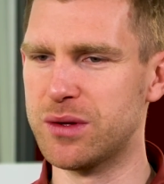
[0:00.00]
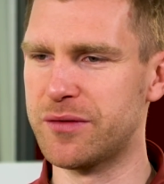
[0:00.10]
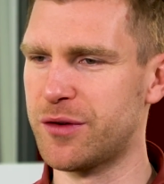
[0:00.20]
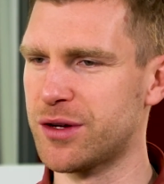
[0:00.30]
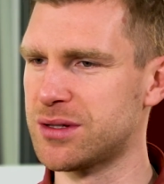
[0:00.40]
the
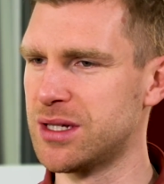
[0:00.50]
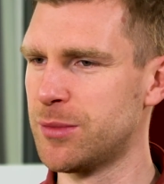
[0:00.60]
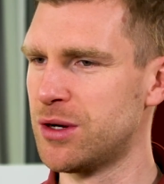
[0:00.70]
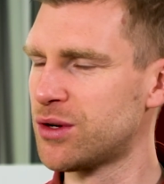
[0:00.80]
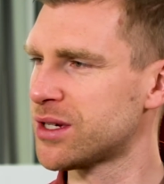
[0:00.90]
first team.
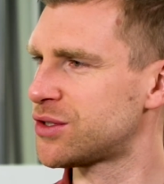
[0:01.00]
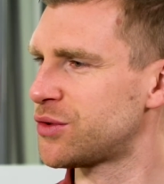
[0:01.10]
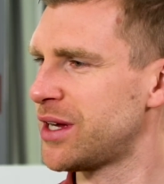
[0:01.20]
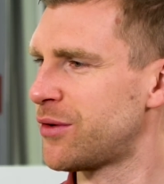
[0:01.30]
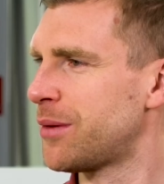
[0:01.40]
Lucas
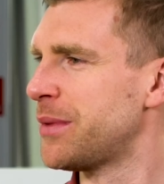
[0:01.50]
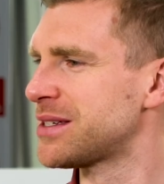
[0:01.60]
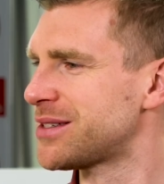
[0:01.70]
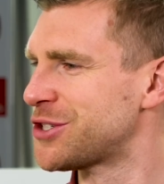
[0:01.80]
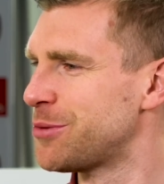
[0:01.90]
Torreira makes such